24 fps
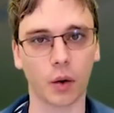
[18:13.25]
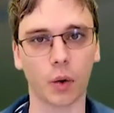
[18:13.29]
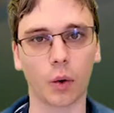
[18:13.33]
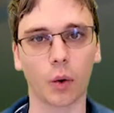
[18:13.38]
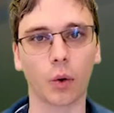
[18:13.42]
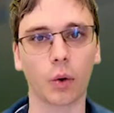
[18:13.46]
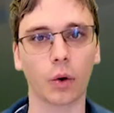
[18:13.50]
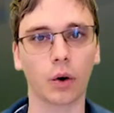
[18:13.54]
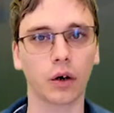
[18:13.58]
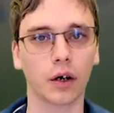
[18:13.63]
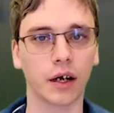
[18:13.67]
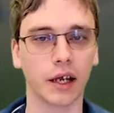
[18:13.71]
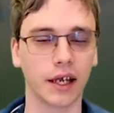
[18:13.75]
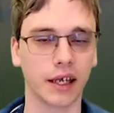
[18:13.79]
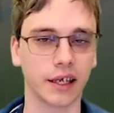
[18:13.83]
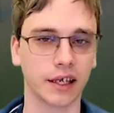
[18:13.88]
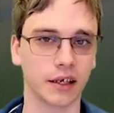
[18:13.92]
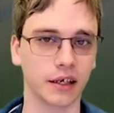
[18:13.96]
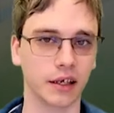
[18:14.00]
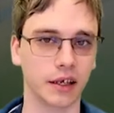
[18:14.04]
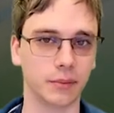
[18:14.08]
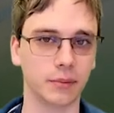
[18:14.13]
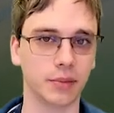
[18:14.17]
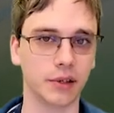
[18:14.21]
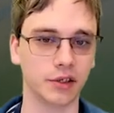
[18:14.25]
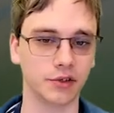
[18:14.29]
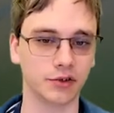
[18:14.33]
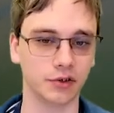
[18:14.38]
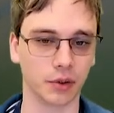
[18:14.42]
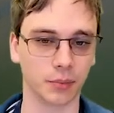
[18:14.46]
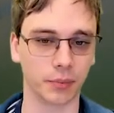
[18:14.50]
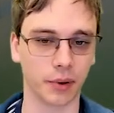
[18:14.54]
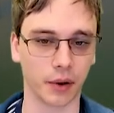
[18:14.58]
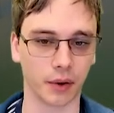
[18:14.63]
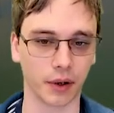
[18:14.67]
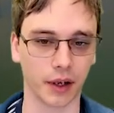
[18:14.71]
or it can impede
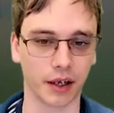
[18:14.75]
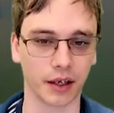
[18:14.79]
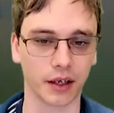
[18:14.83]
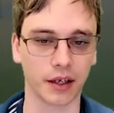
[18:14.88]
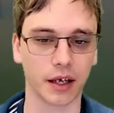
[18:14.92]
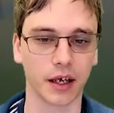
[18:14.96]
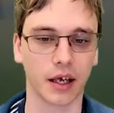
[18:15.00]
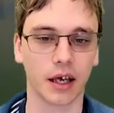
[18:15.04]
your opponent.